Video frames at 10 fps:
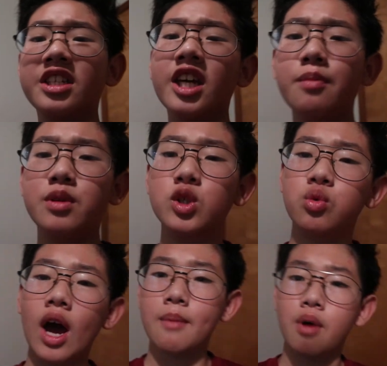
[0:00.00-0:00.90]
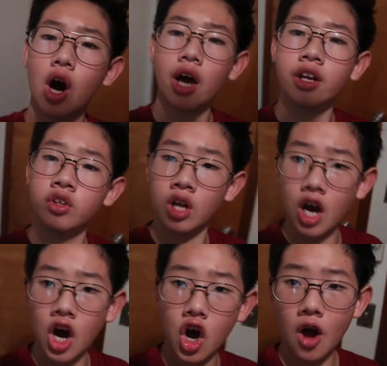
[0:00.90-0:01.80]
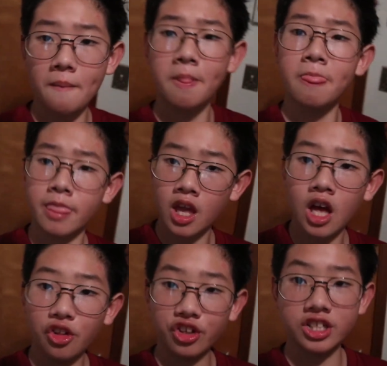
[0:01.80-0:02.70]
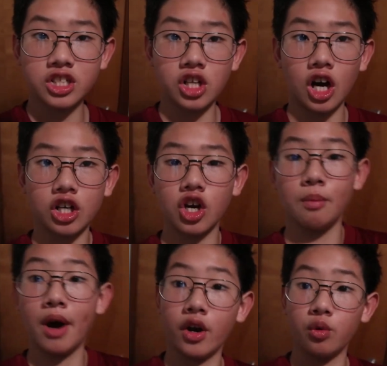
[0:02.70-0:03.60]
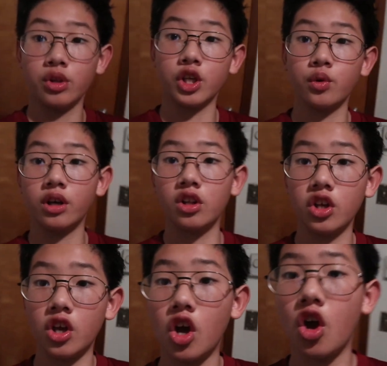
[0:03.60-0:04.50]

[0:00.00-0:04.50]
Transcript: set up a tripod and let's talk about it really quickly.